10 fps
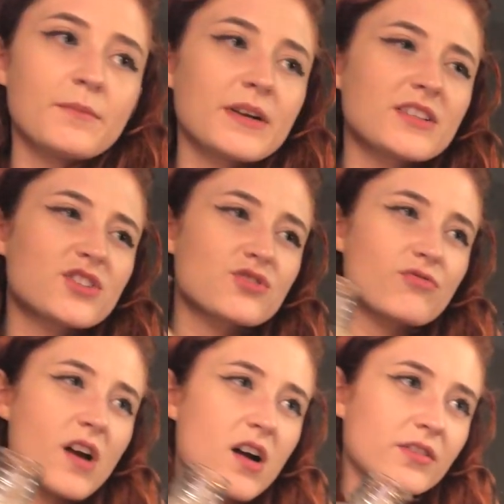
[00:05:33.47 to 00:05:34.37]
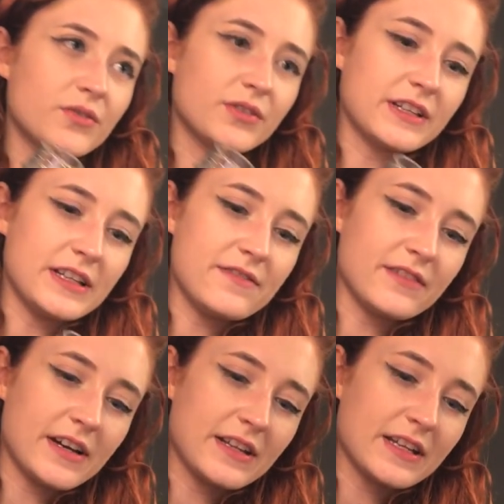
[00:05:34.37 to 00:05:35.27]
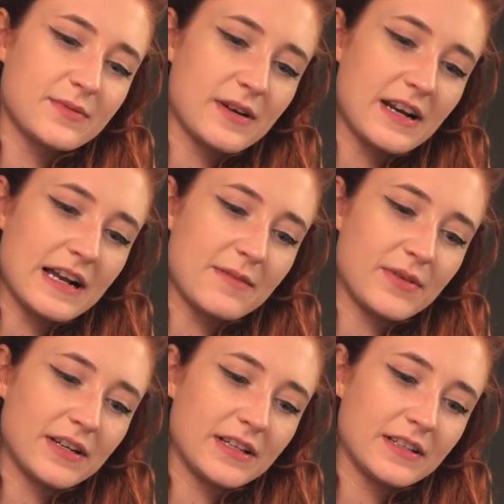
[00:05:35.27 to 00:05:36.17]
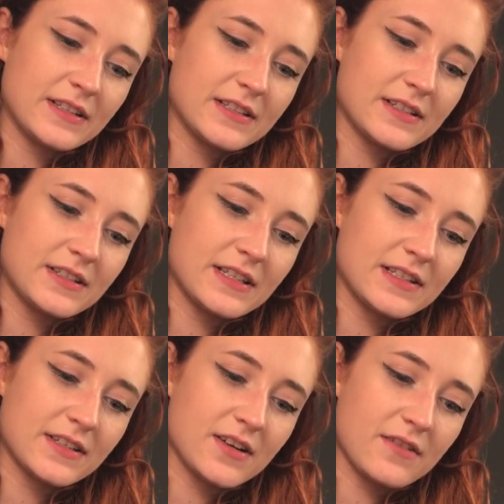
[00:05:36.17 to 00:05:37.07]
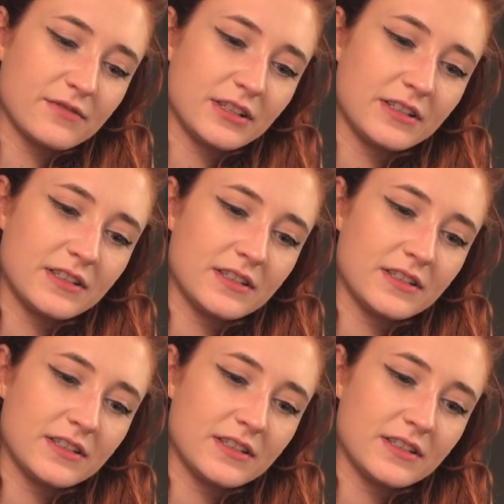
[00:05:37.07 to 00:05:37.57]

But it's strong, little Khalifa. That's what I like about it. You can still taste the coffee.